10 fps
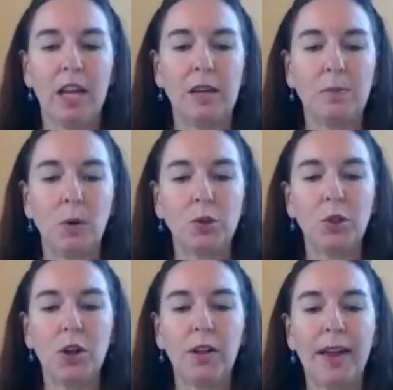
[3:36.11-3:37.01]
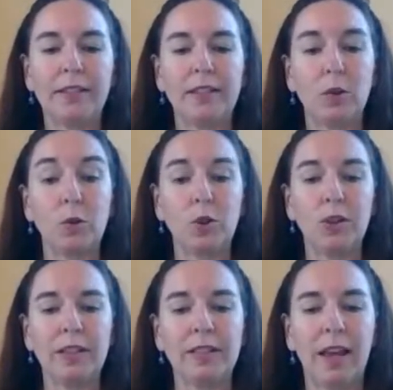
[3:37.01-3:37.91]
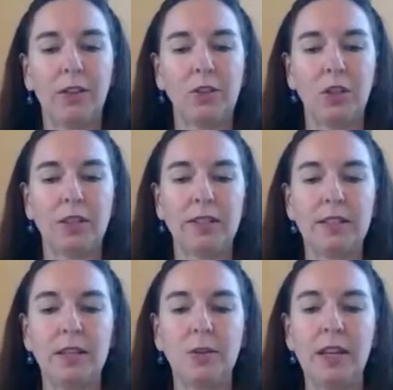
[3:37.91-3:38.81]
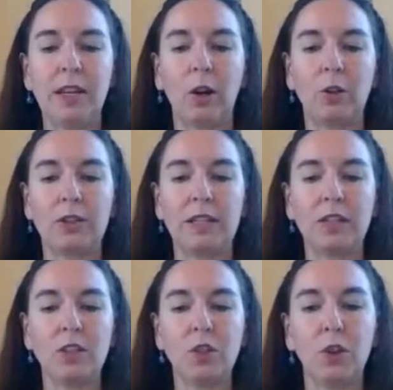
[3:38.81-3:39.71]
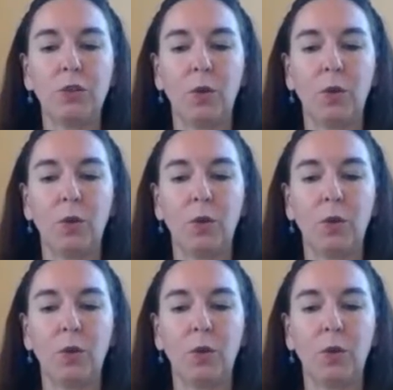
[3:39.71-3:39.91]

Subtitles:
emotional, and social intelligence using her signature